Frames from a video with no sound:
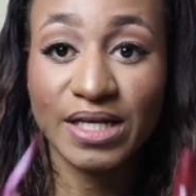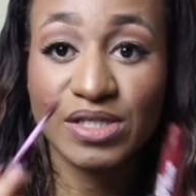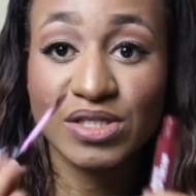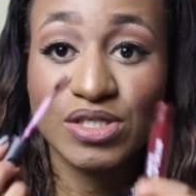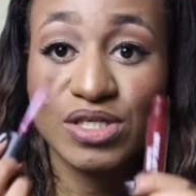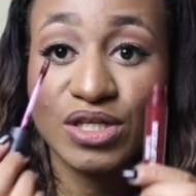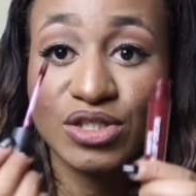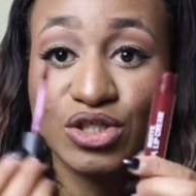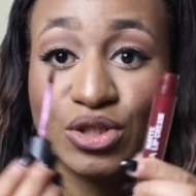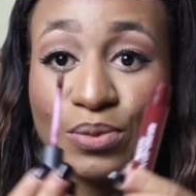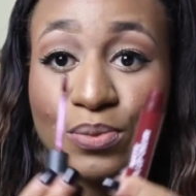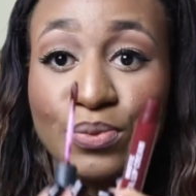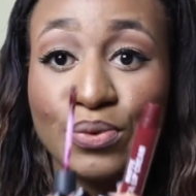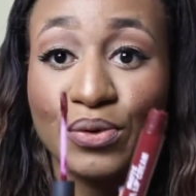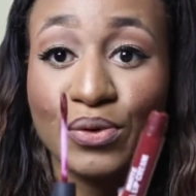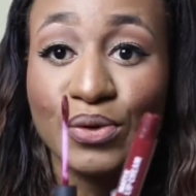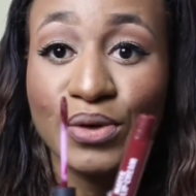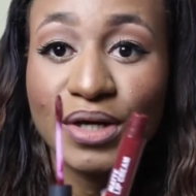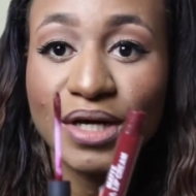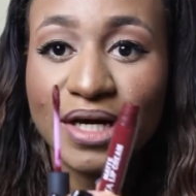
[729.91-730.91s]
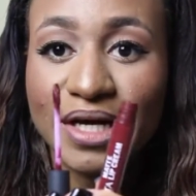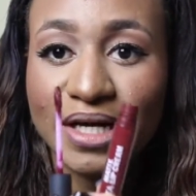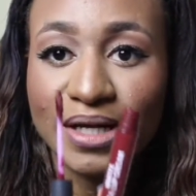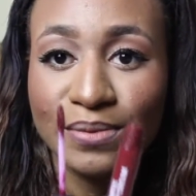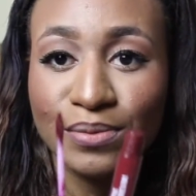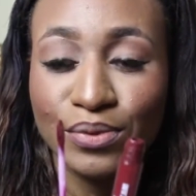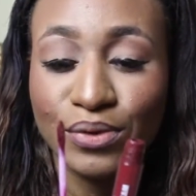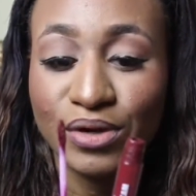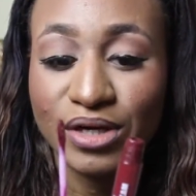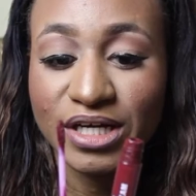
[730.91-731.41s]
It's such a
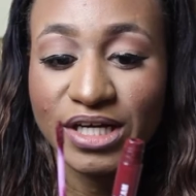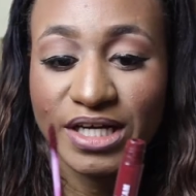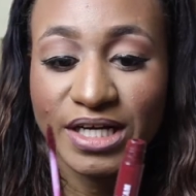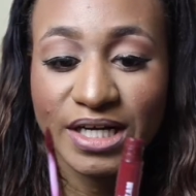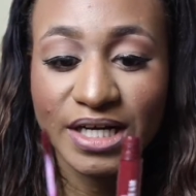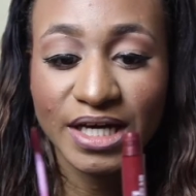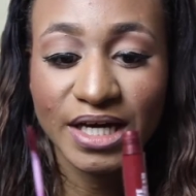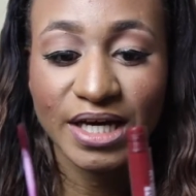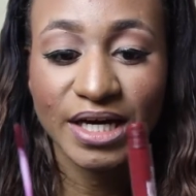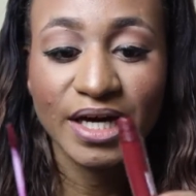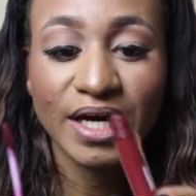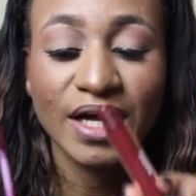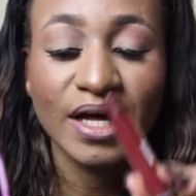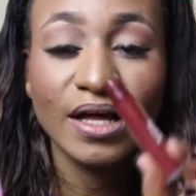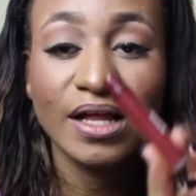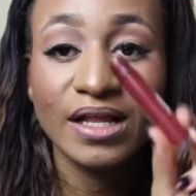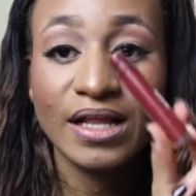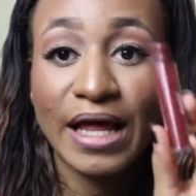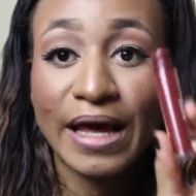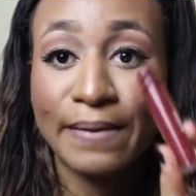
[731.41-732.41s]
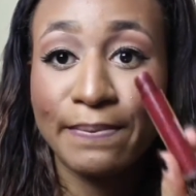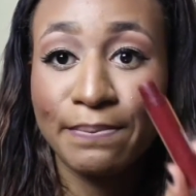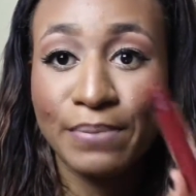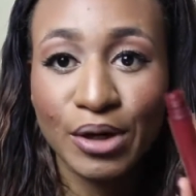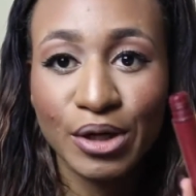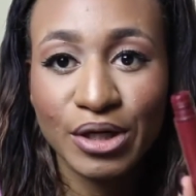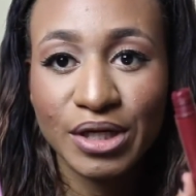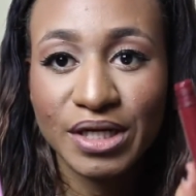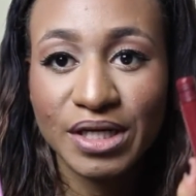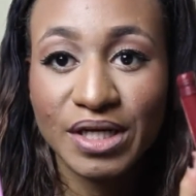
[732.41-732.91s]
pretty like
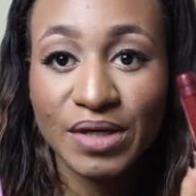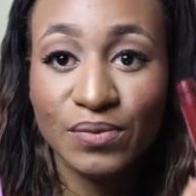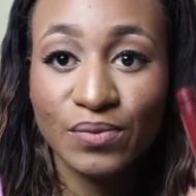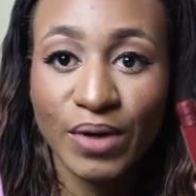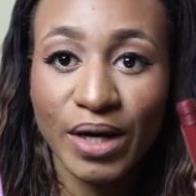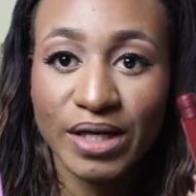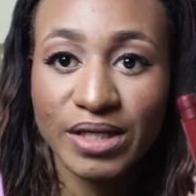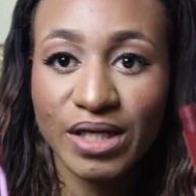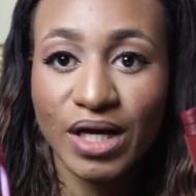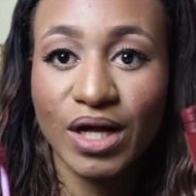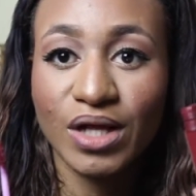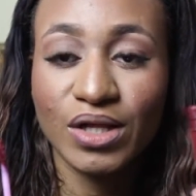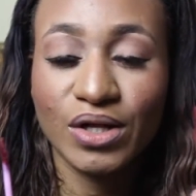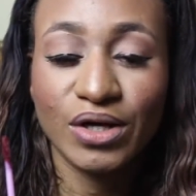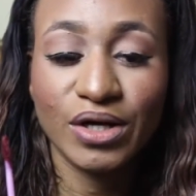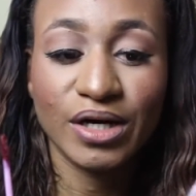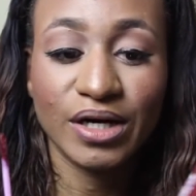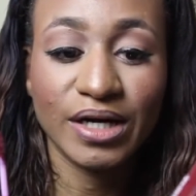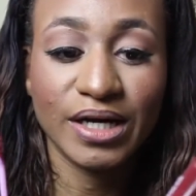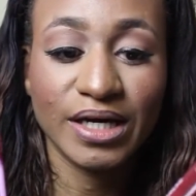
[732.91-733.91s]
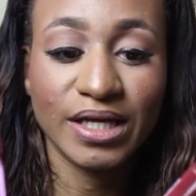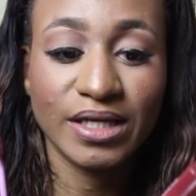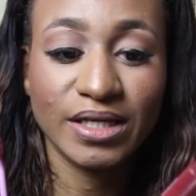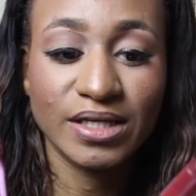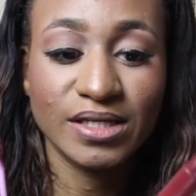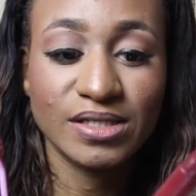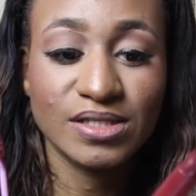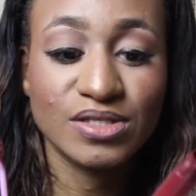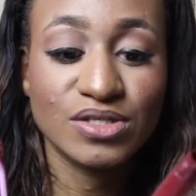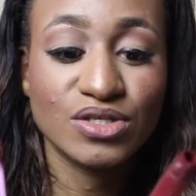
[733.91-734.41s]
burgundy red color, and
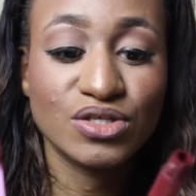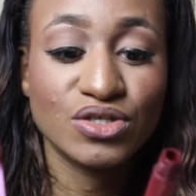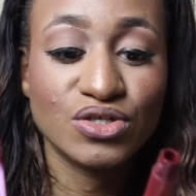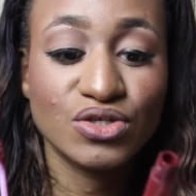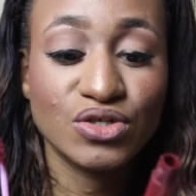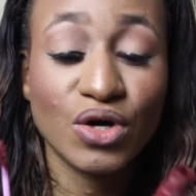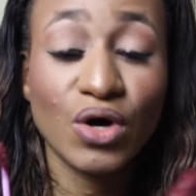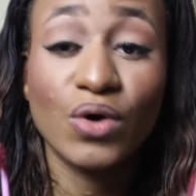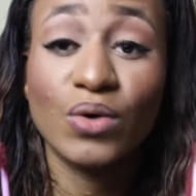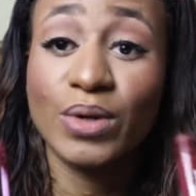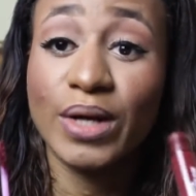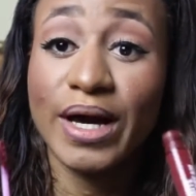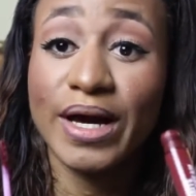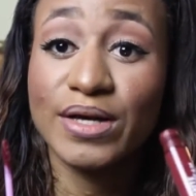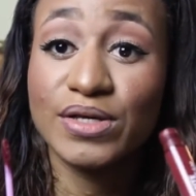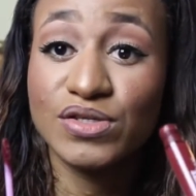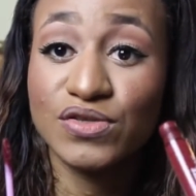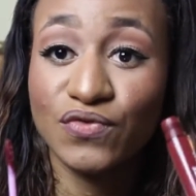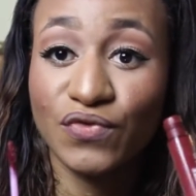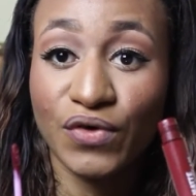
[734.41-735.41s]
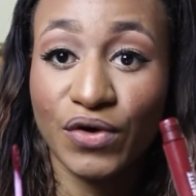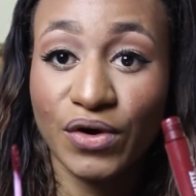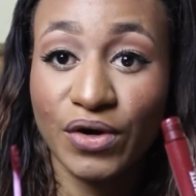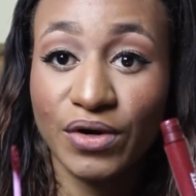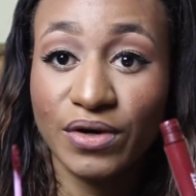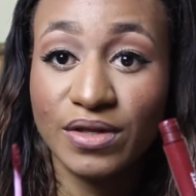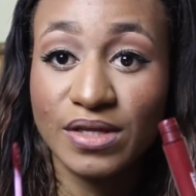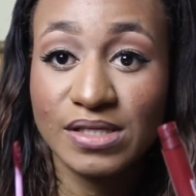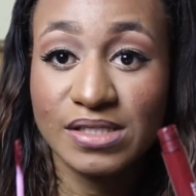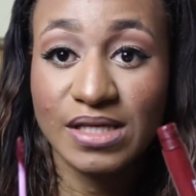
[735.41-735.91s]
it's so nice
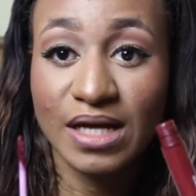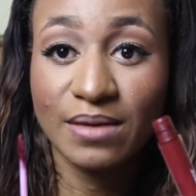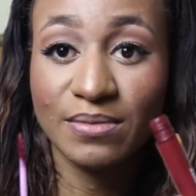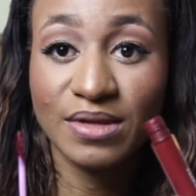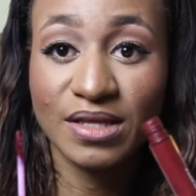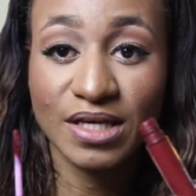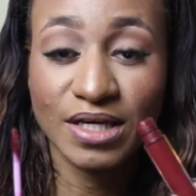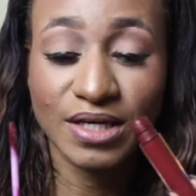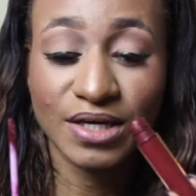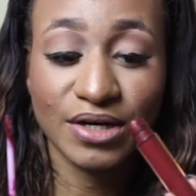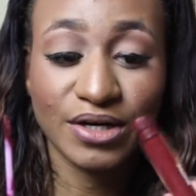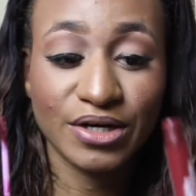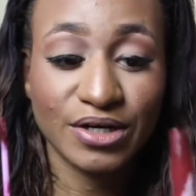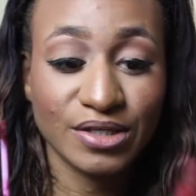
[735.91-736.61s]
for this time of the year.